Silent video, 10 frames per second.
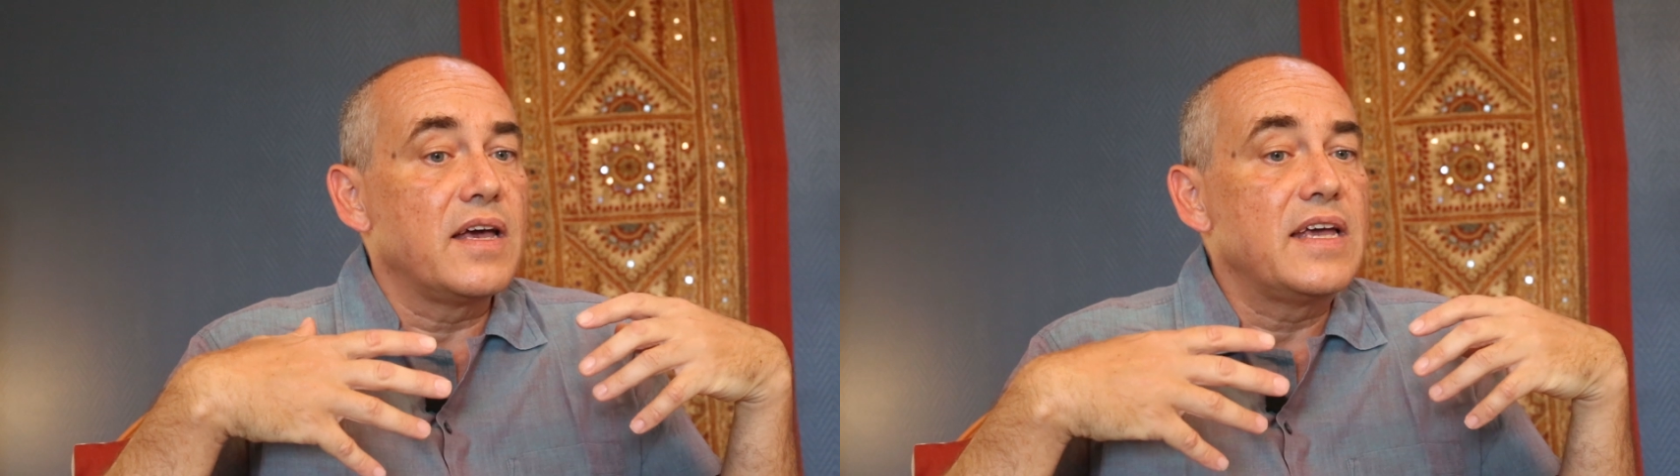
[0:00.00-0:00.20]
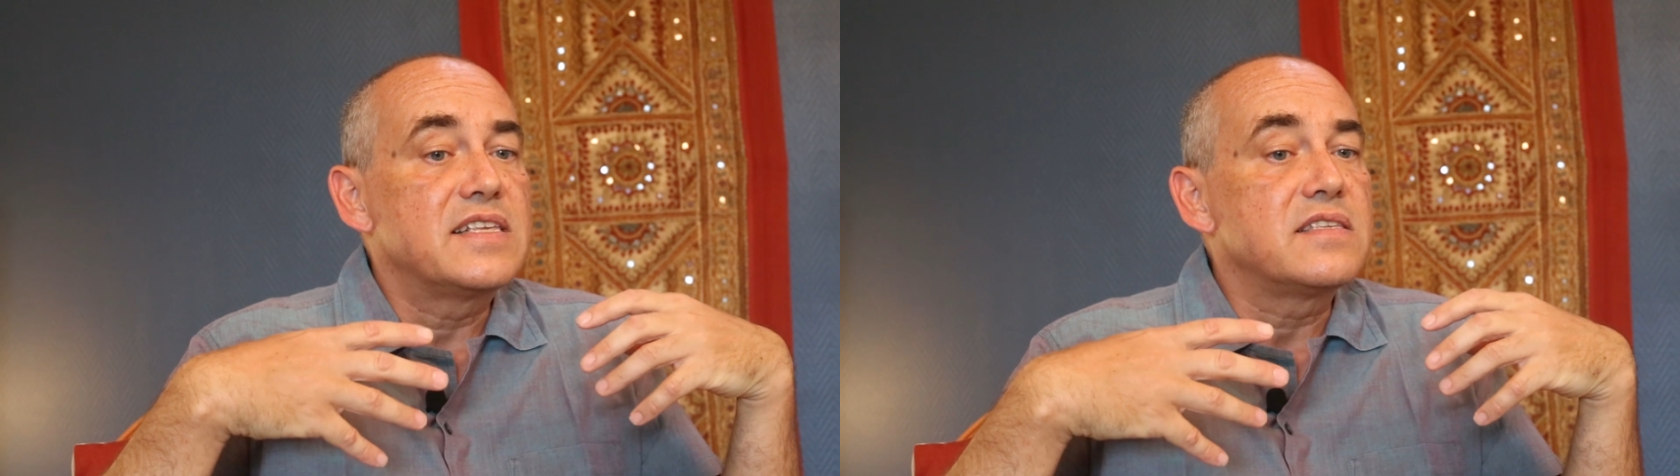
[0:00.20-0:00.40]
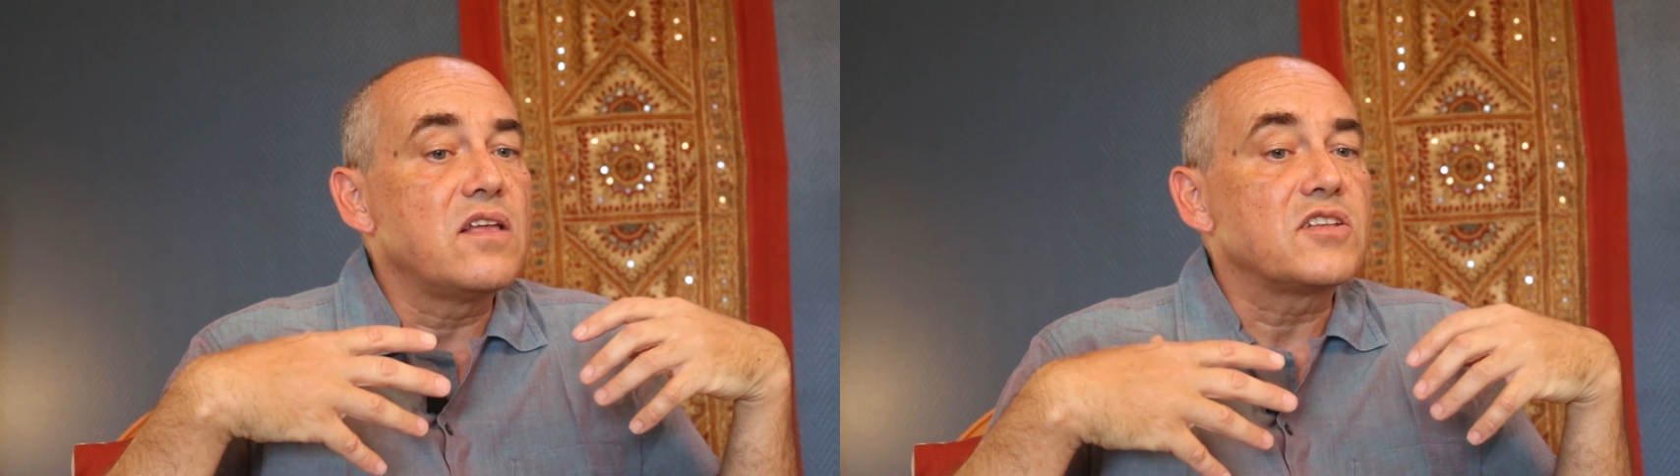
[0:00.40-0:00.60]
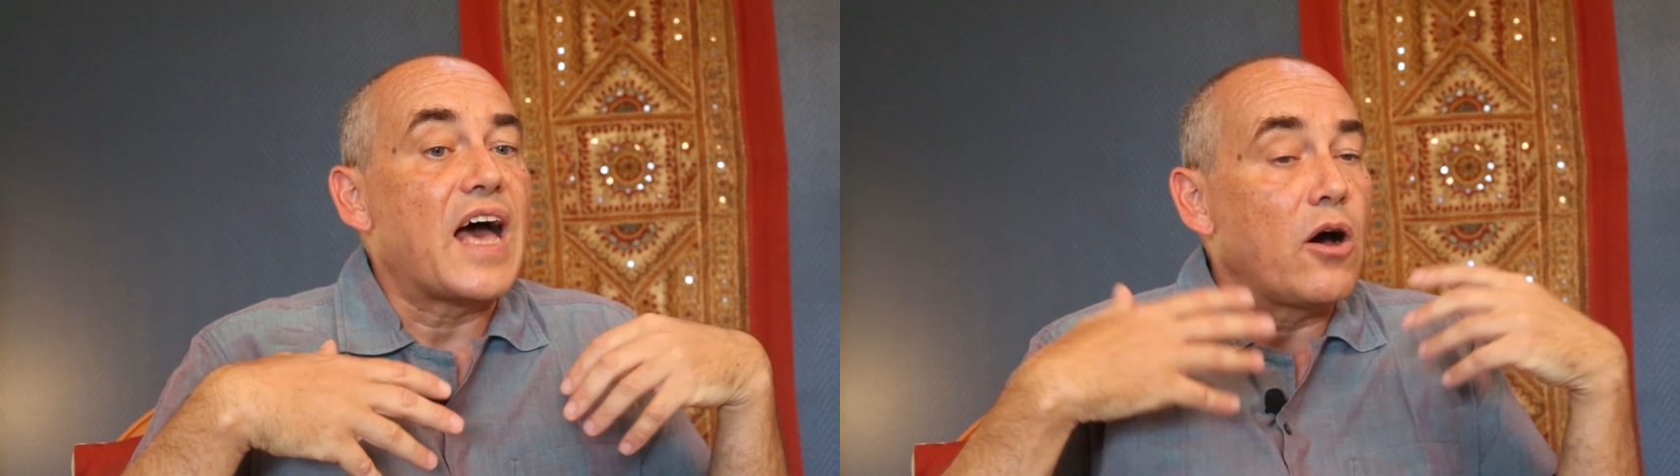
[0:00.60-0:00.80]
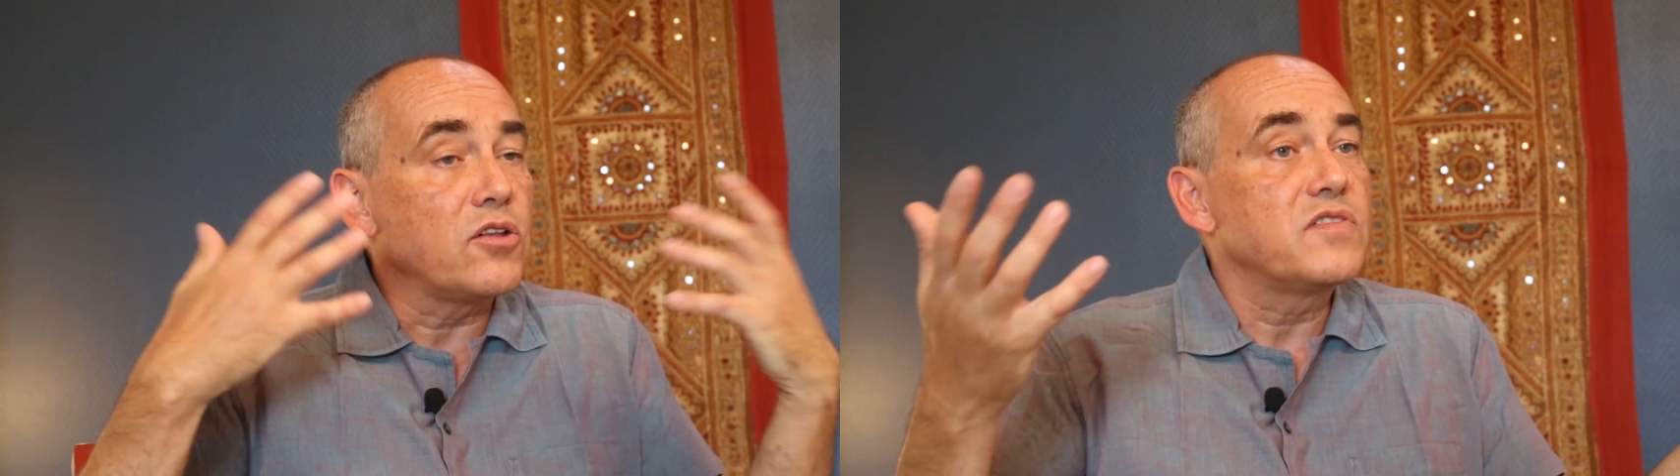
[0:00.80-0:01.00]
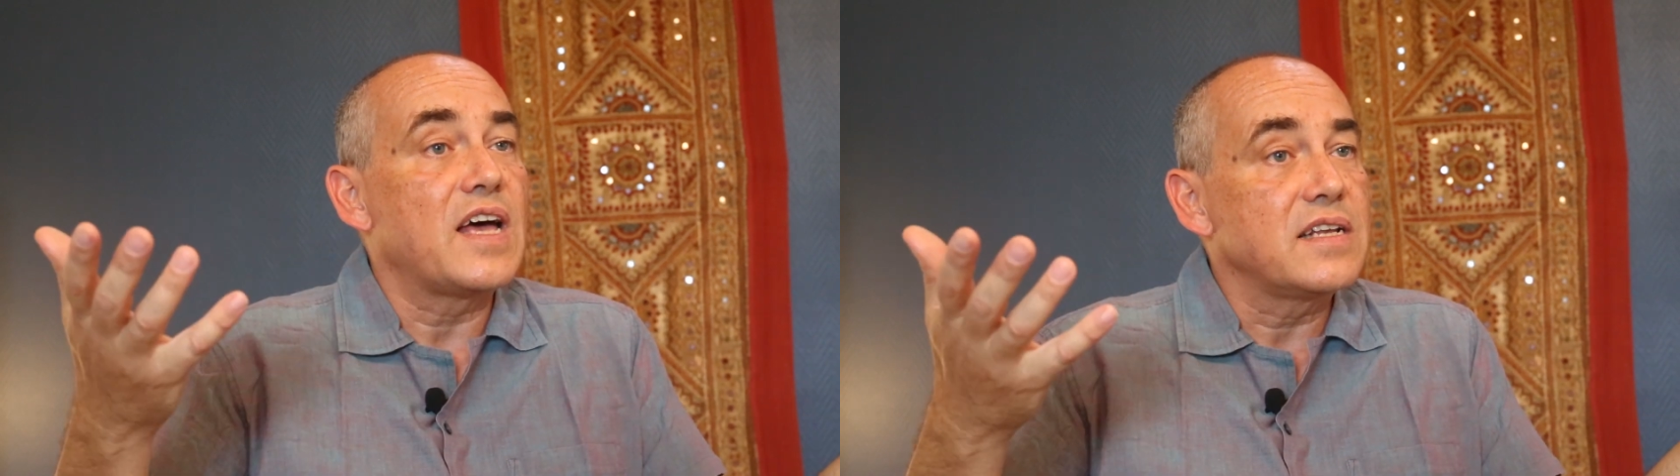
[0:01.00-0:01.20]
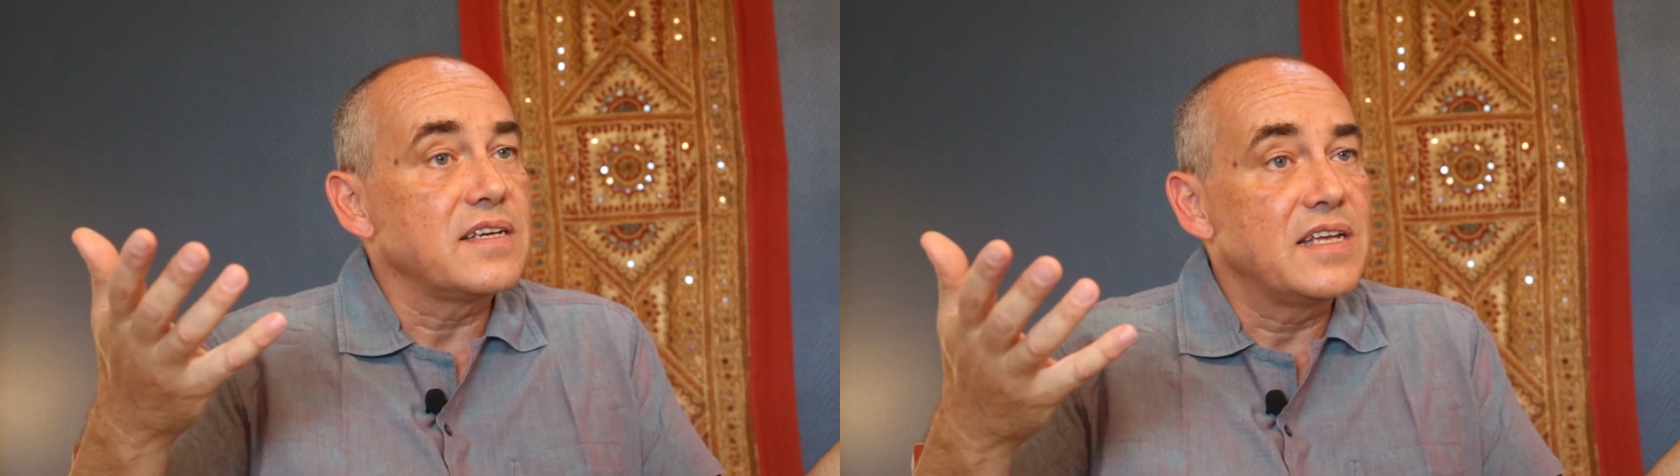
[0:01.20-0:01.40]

it's not out of that,